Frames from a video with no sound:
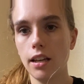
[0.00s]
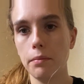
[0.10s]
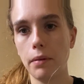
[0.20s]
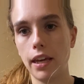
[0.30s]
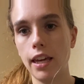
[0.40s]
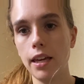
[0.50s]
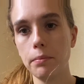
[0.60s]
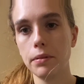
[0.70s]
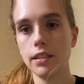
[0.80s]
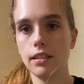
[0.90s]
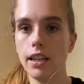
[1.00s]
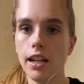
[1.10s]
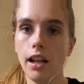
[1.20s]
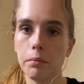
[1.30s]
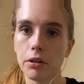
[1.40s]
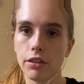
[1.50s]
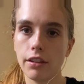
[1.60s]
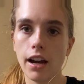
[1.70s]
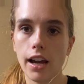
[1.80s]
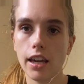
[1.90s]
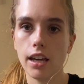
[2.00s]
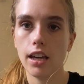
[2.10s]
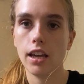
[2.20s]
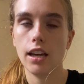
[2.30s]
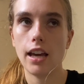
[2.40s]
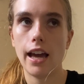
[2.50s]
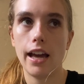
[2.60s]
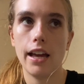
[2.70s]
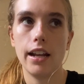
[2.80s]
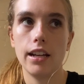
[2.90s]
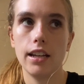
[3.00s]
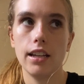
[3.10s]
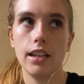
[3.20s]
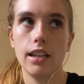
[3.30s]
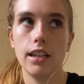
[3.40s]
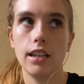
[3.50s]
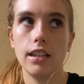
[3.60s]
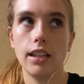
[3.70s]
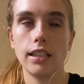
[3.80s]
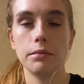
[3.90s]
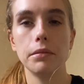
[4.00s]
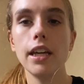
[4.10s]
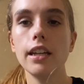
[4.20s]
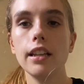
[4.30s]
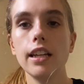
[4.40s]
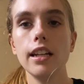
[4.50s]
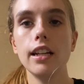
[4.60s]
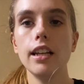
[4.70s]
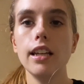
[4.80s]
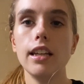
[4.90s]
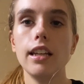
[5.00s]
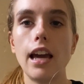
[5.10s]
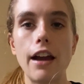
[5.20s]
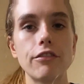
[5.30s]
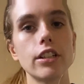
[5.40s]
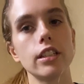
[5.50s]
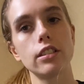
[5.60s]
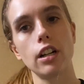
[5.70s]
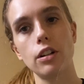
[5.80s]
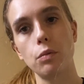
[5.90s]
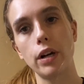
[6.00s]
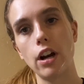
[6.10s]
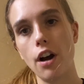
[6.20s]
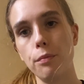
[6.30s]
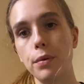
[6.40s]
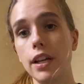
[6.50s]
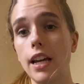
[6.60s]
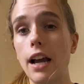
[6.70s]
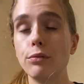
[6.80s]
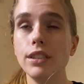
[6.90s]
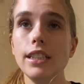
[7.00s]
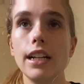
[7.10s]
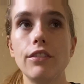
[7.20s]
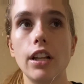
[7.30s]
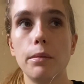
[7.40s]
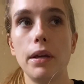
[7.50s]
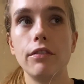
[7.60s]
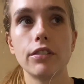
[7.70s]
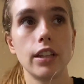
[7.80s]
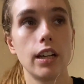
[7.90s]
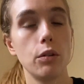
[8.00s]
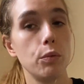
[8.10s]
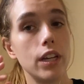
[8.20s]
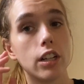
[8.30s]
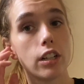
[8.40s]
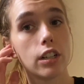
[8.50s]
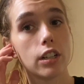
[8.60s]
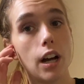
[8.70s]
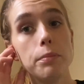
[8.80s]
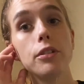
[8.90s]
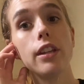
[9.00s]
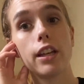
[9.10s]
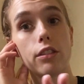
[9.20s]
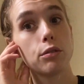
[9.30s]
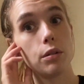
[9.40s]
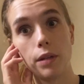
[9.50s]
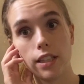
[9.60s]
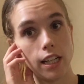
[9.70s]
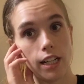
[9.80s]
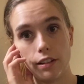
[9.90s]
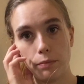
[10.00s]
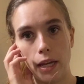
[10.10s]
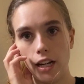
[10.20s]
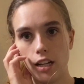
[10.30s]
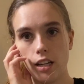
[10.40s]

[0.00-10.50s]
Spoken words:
my hip and upper thigh had like some tingling in it after it started to wear off, but I really didn't have a lot of pain for like a week or up to like 3 weeks. I didn't have pain.